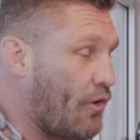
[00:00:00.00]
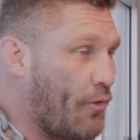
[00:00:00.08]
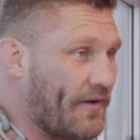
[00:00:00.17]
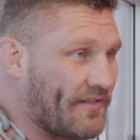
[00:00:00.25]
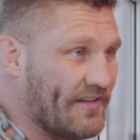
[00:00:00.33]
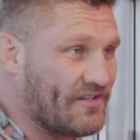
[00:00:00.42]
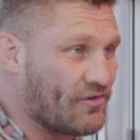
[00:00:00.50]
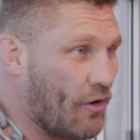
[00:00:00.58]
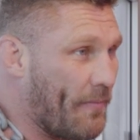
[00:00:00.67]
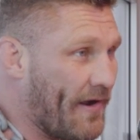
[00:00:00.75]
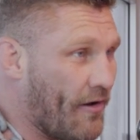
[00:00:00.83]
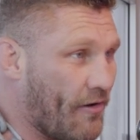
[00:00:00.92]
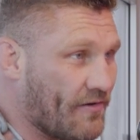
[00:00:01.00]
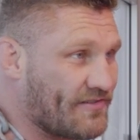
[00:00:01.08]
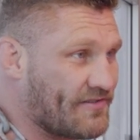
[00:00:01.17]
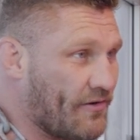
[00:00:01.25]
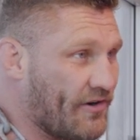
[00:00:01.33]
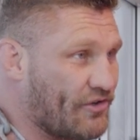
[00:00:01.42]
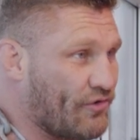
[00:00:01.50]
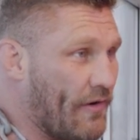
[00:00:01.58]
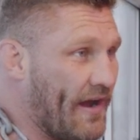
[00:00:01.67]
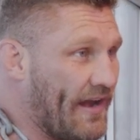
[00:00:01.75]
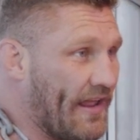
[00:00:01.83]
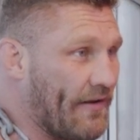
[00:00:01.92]
Quickly stole my heart, started
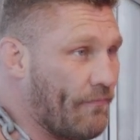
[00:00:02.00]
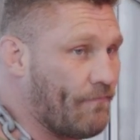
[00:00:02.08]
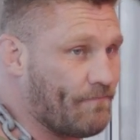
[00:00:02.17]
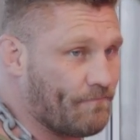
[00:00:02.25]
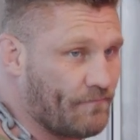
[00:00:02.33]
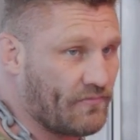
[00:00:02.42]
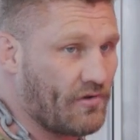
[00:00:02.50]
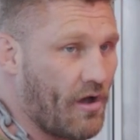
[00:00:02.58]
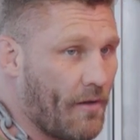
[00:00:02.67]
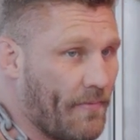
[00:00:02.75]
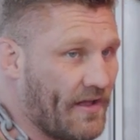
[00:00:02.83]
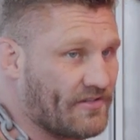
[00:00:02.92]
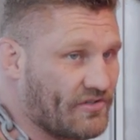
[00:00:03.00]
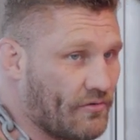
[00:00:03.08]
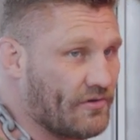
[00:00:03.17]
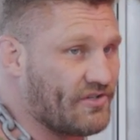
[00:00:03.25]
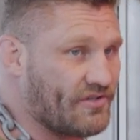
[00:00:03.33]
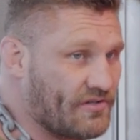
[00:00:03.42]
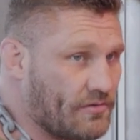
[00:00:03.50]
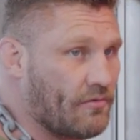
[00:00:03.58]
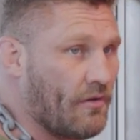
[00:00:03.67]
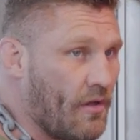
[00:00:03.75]
training, and combat sports,